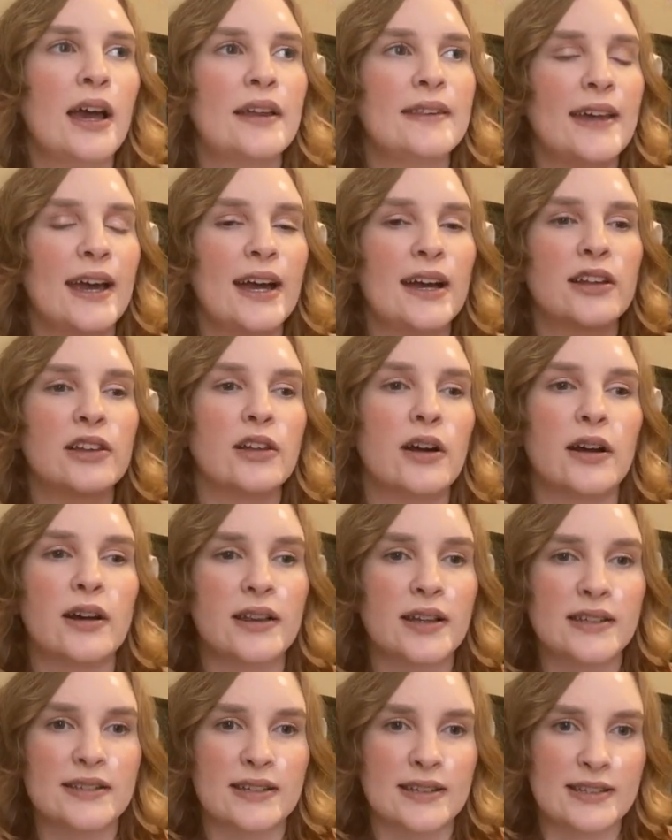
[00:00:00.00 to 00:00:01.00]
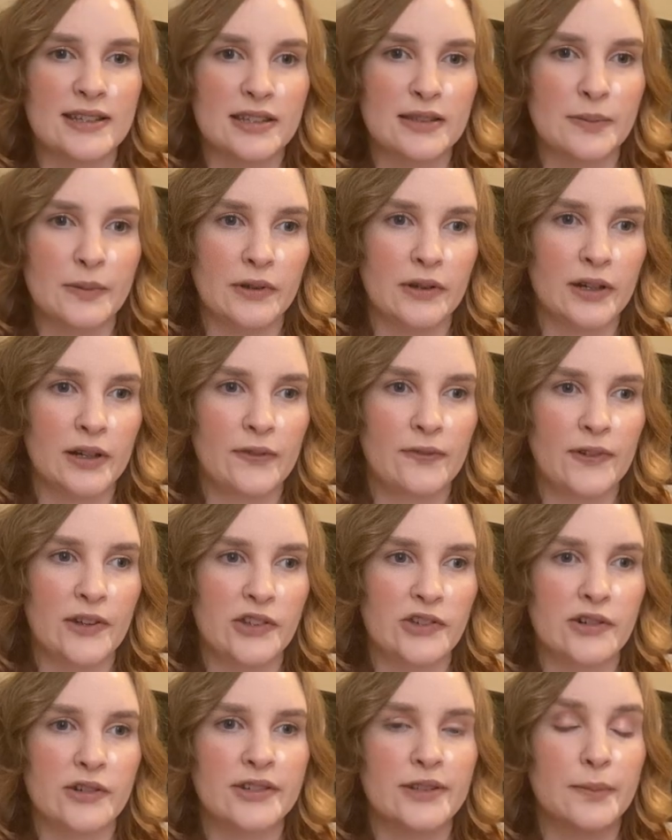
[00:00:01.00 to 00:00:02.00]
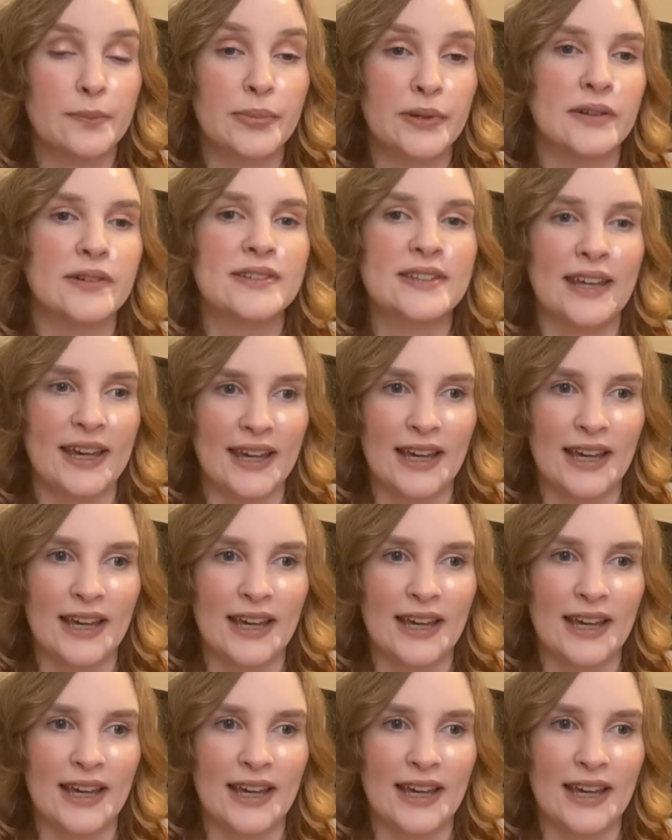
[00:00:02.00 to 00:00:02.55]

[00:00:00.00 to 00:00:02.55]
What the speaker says: they had a lot of these accessibility features built